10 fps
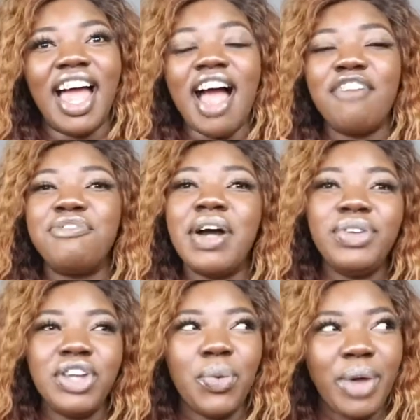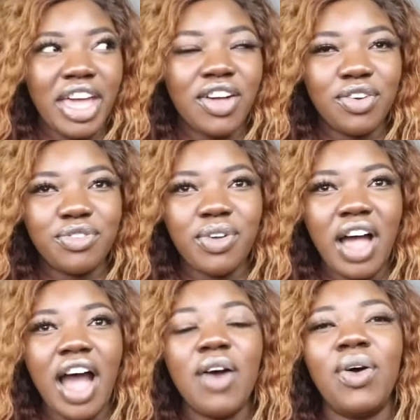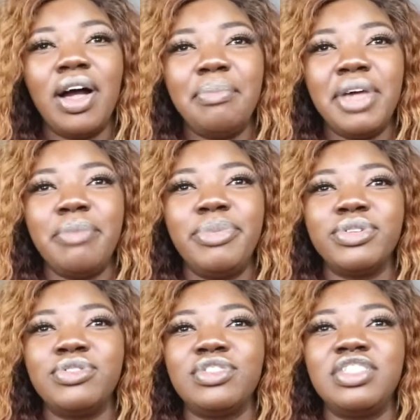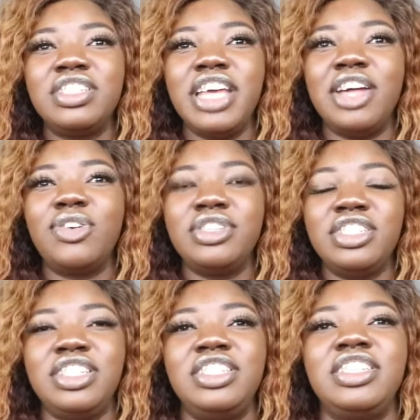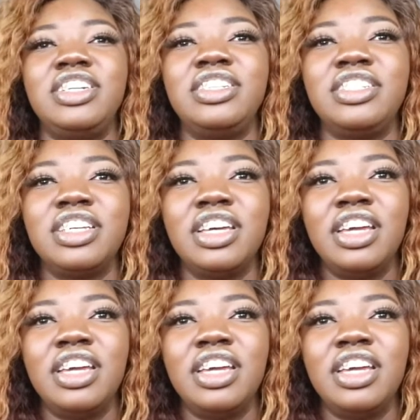I found a way of how I'm able to stay consistent,